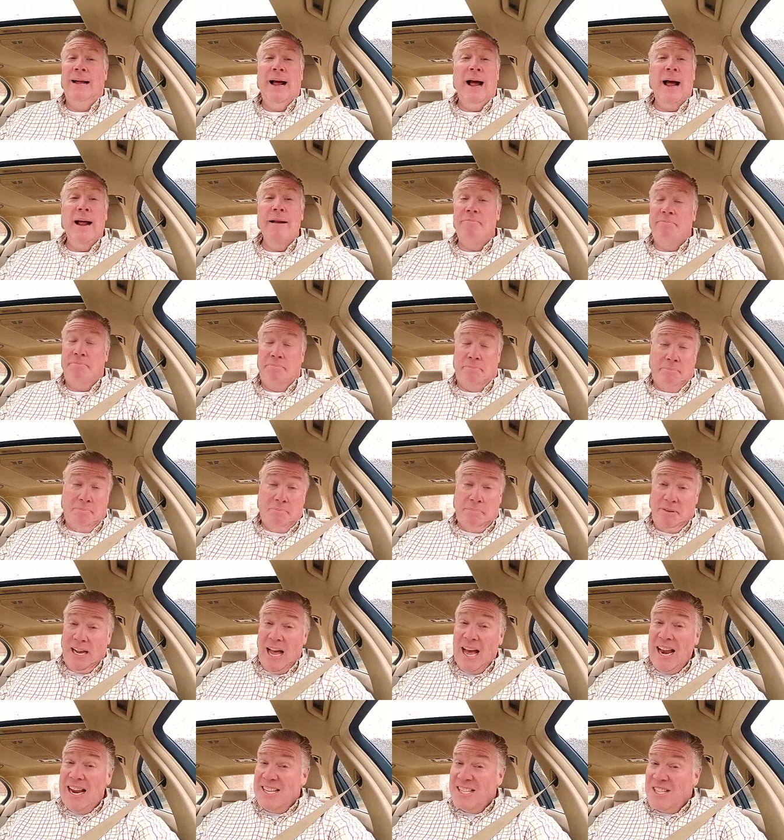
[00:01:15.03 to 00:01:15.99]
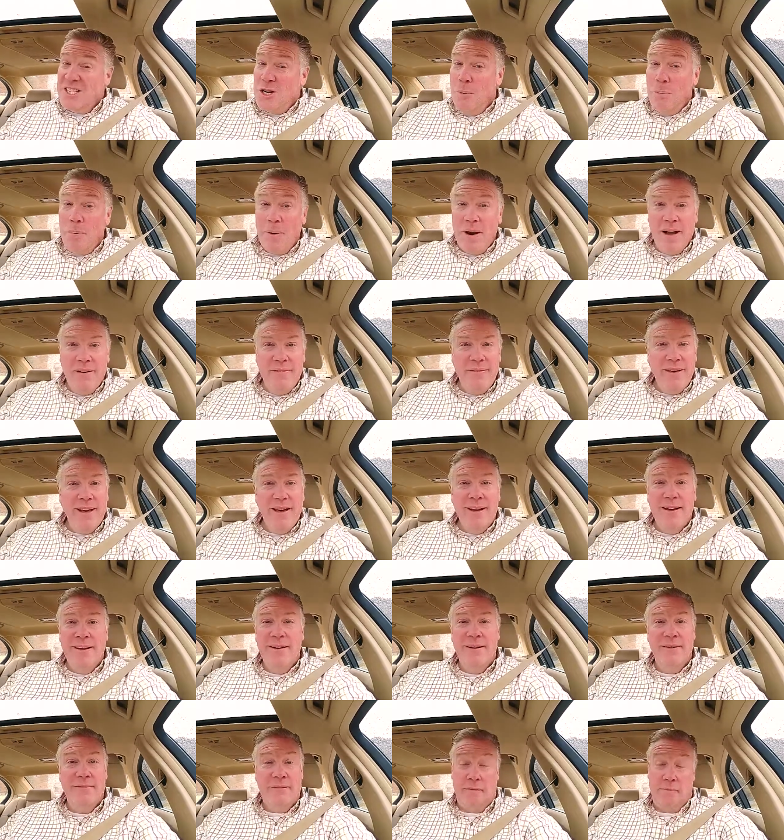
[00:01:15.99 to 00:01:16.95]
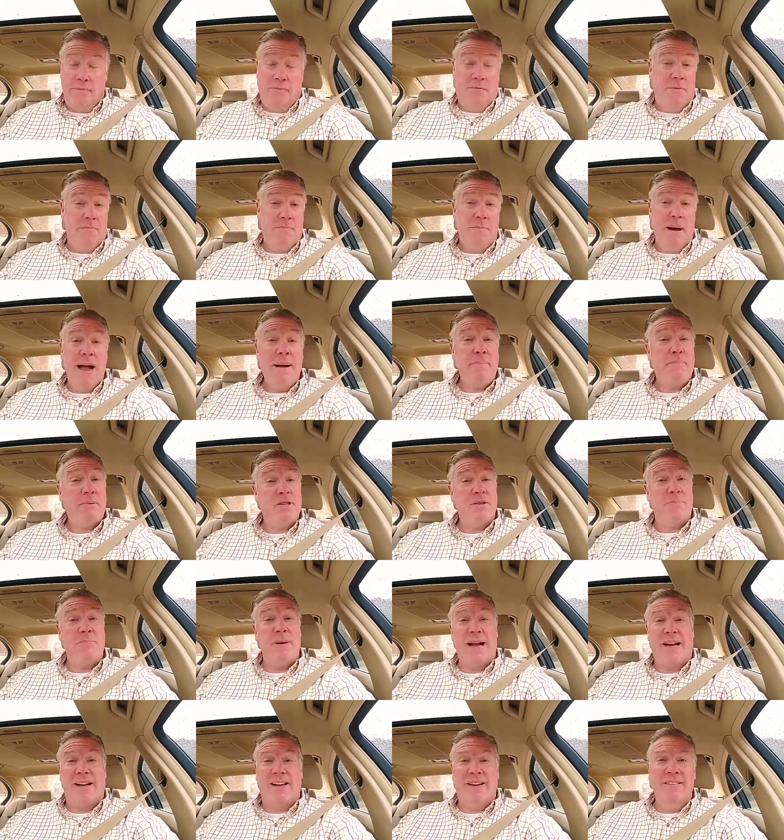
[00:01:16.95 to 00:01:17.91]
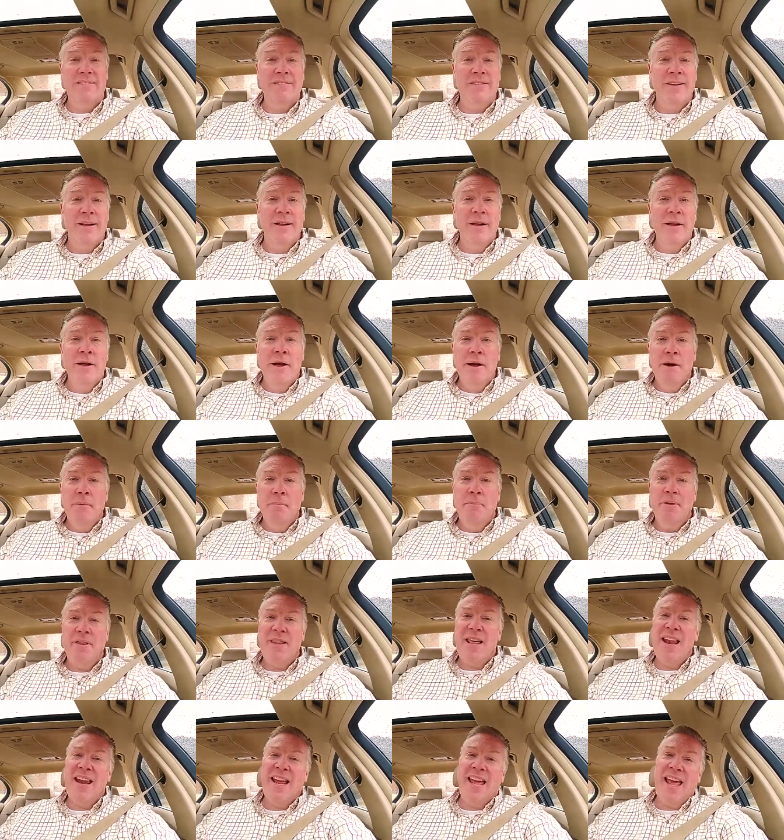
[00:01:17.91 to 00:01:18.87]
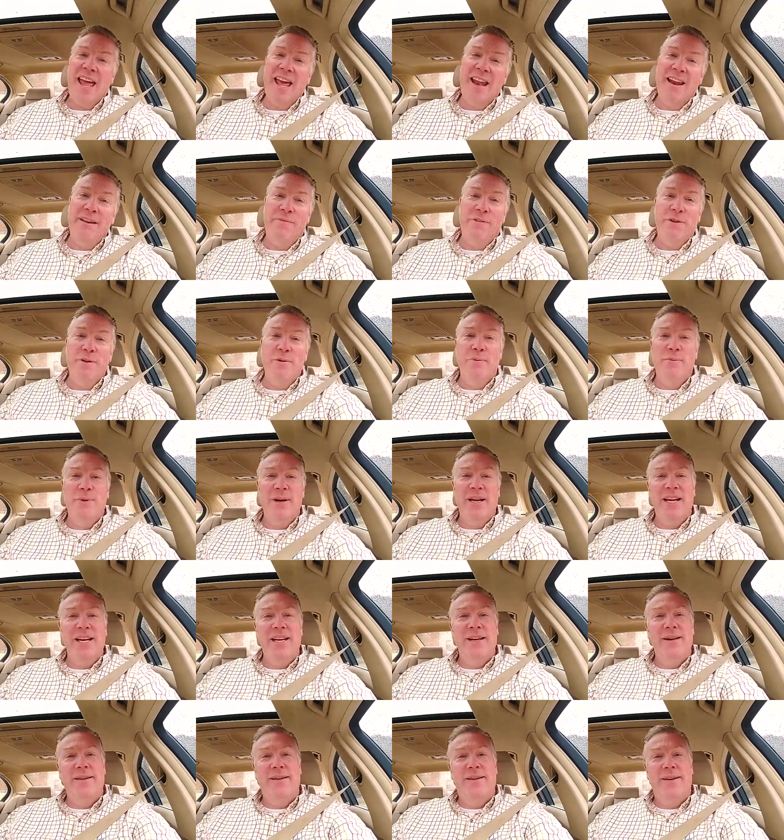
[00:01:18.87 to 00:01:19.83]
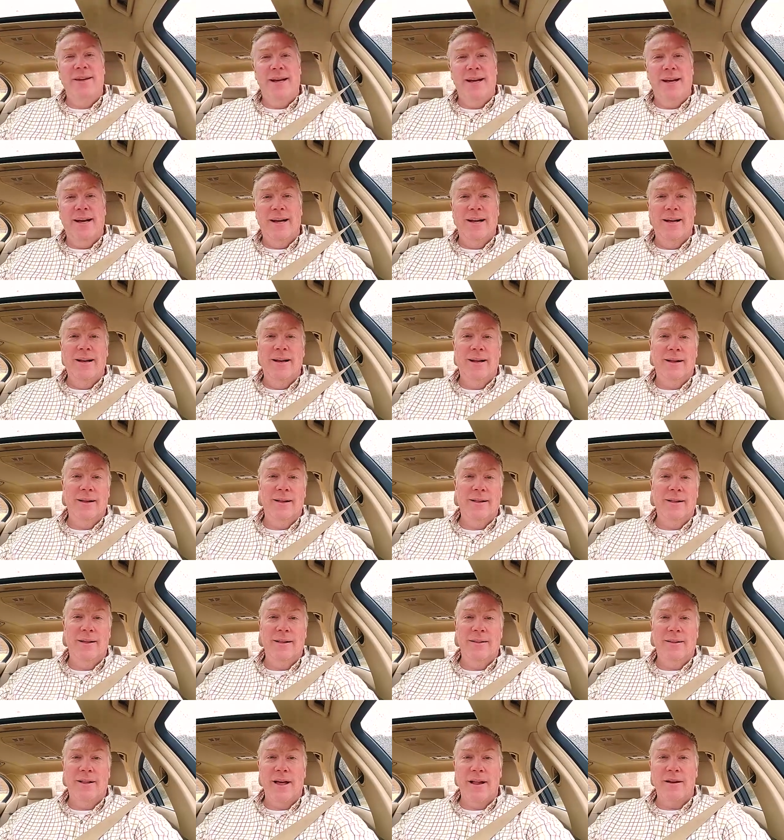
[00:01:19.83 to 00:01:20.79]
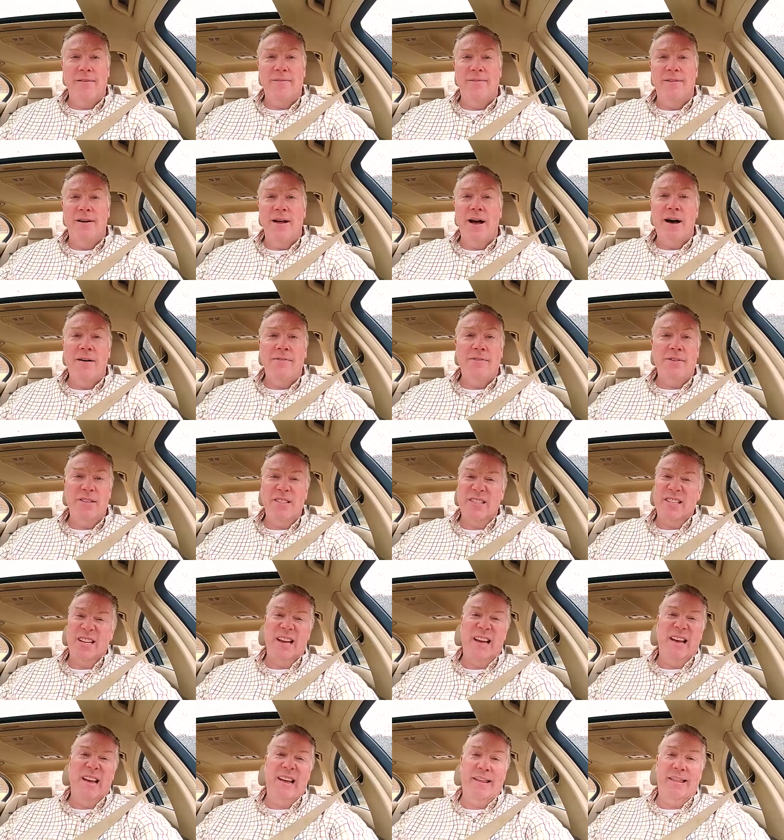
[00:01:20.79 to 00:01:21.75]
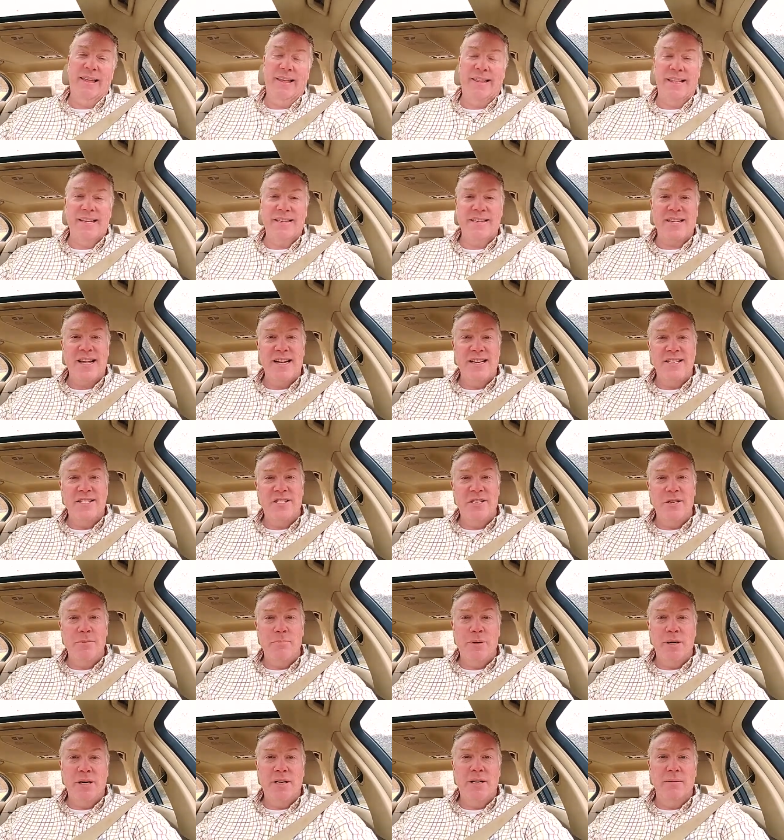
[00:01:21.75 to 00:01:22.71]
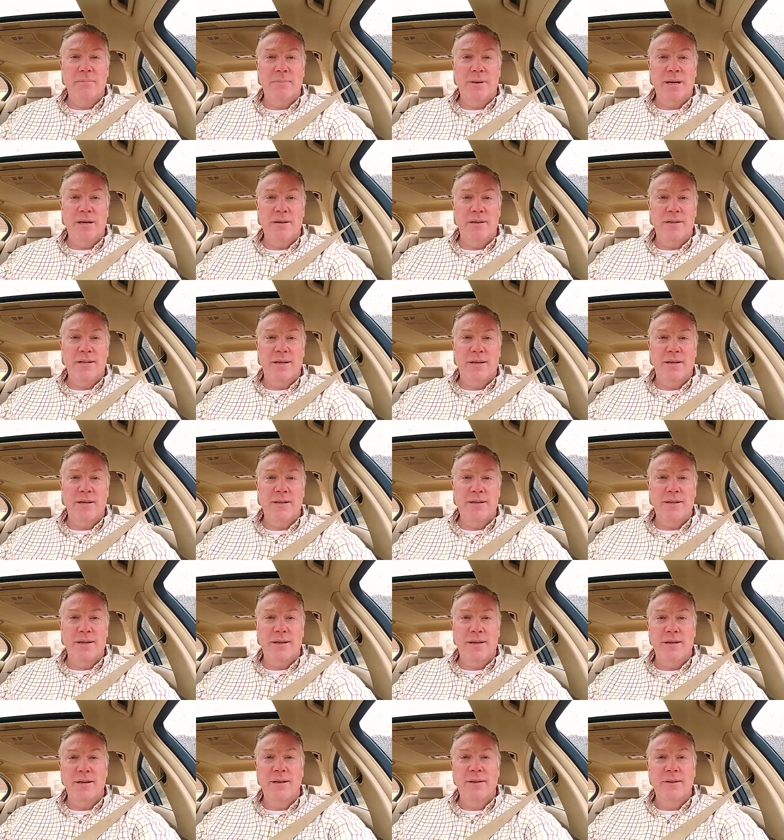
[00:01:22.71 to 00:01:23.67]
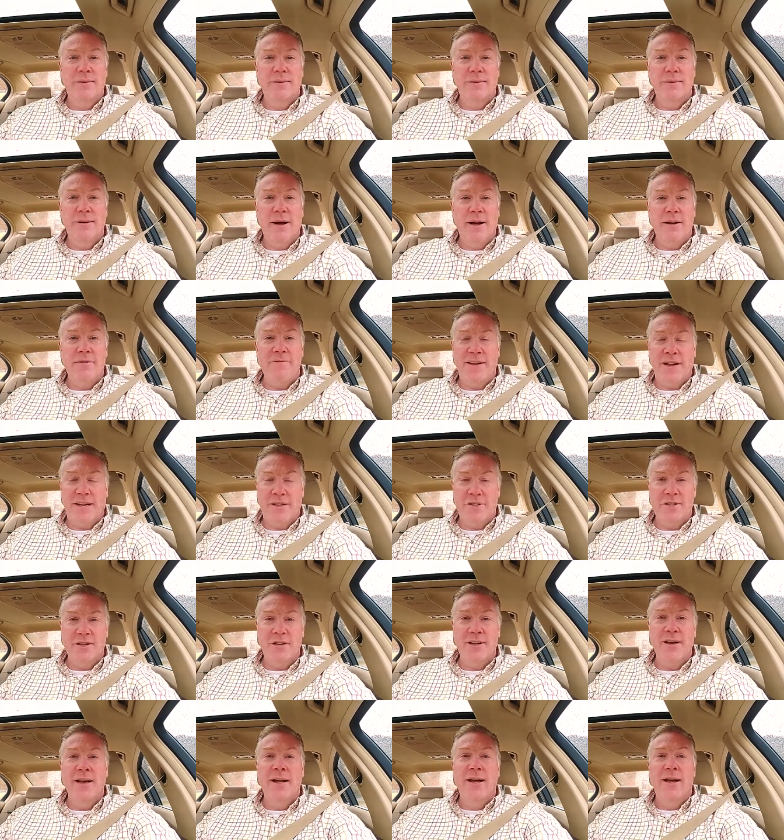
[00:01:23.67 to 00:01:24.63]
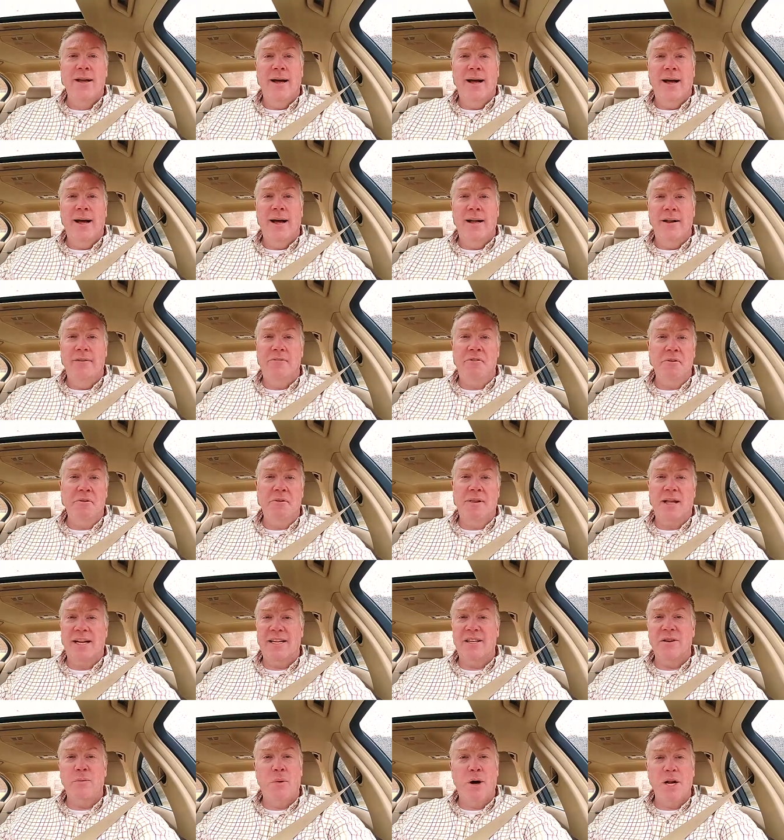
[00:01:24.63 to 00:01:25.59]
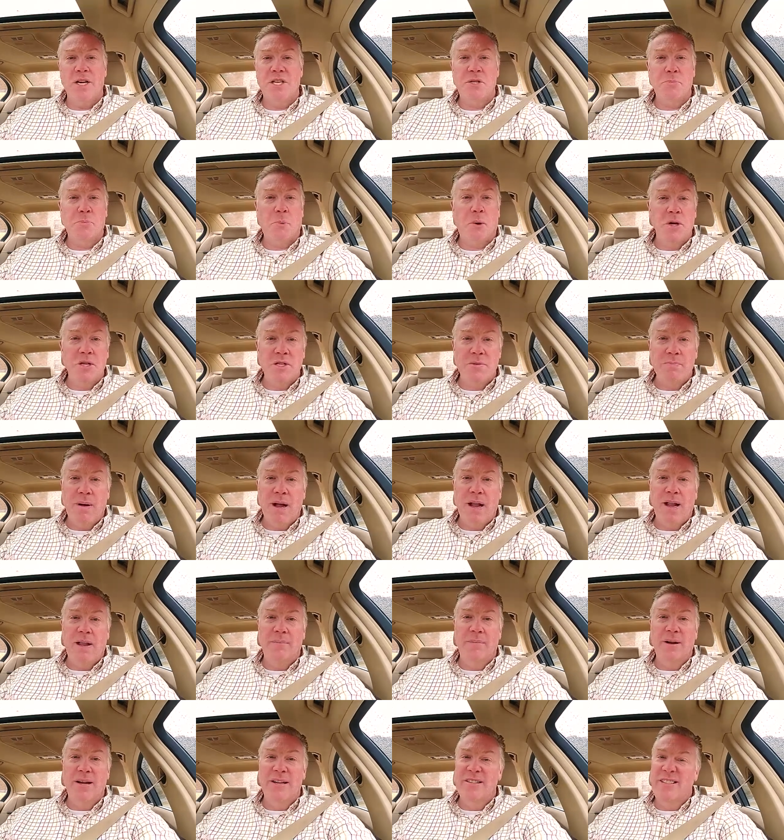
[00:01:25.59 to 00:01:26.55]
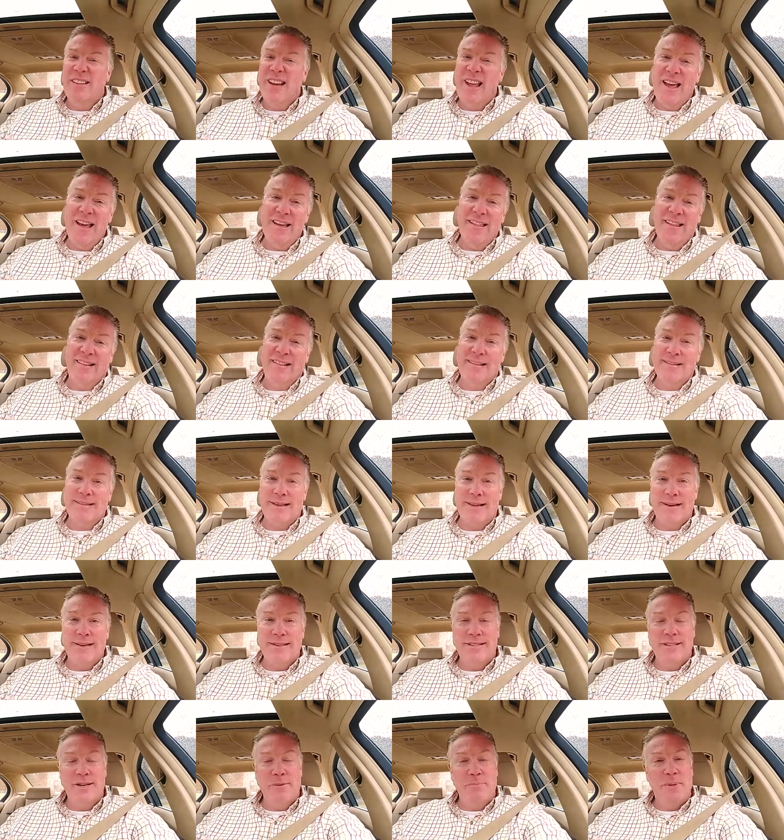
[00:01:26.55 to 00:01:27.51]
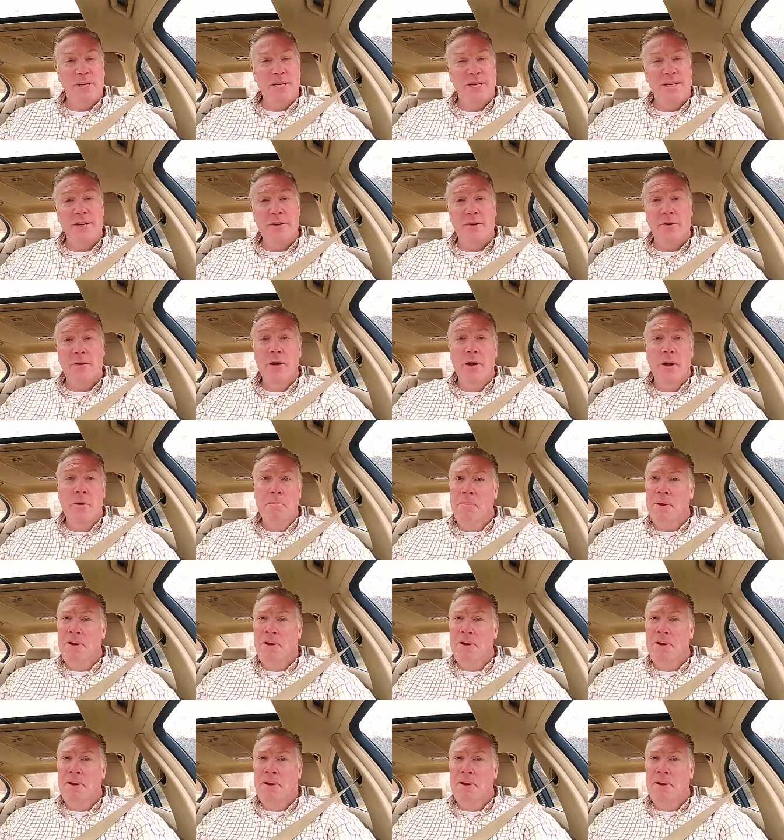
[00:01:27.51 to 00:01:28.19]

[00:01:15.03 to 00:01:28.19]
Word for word: I, kind of stupid of you from my perspective, but then again, if you read uh, a, a, lot of novels, I think that's kind of stupid compared to, to nonfiction. Uh, if you like to watch sports ball a bunch, yeah, I think that's kind of stupid too.